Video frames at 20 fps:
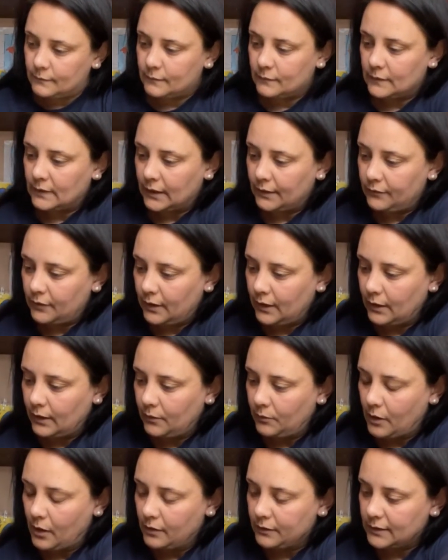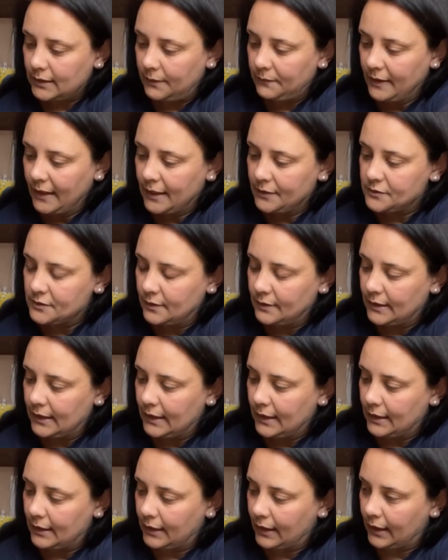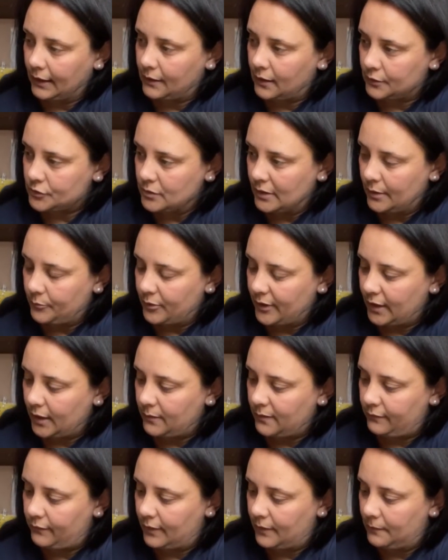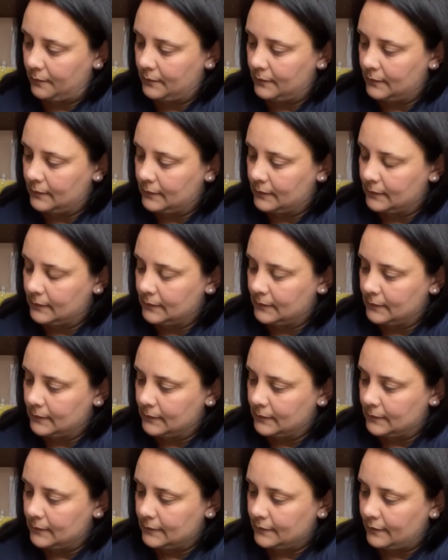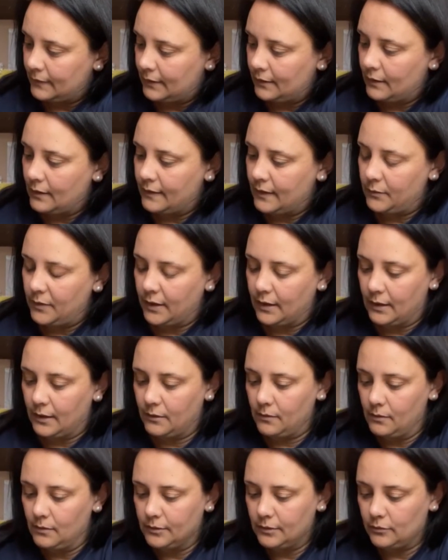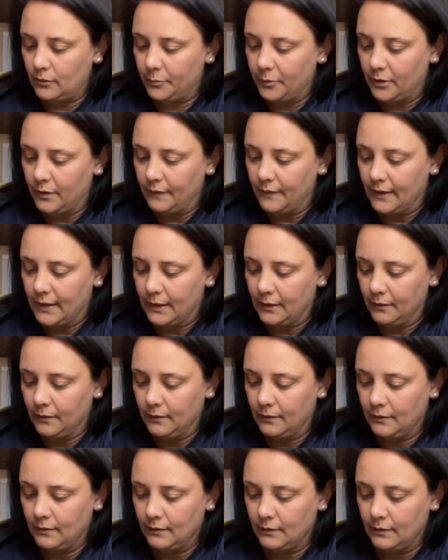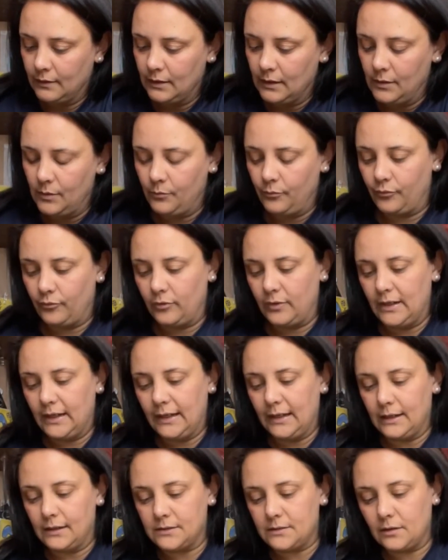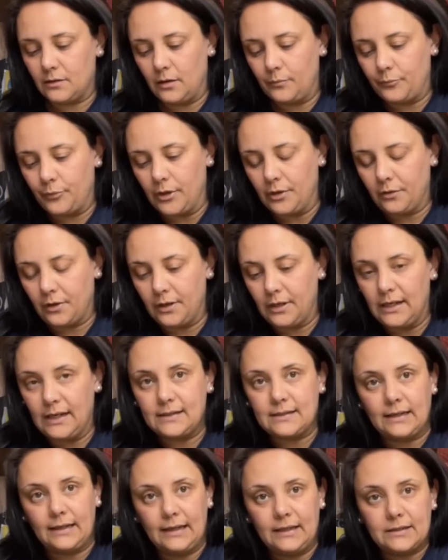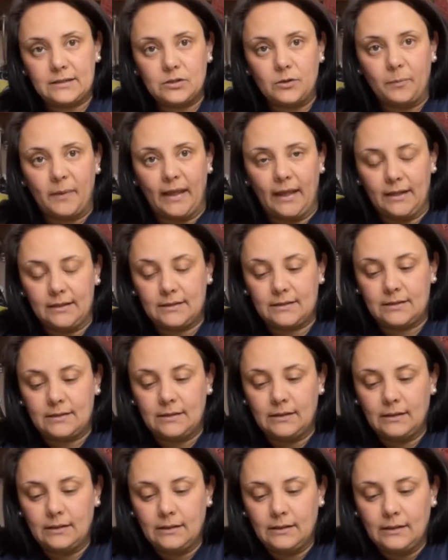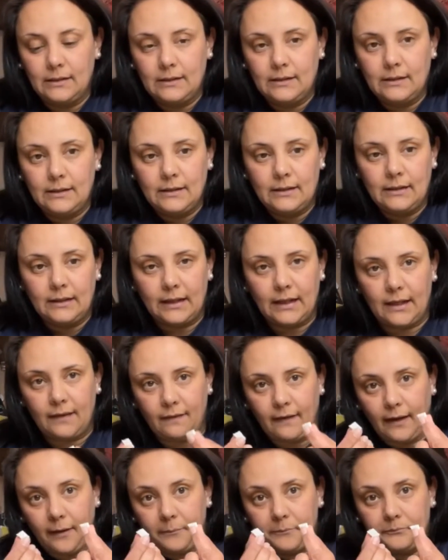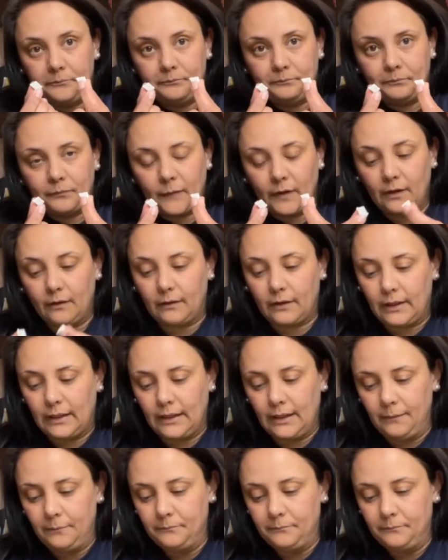Have a go. I'll keep your hands on it and I'll try and break it with you. Oh, there we go. Drop it on there. Brilliant. So you've got broken it into little bits. Like that. Okay?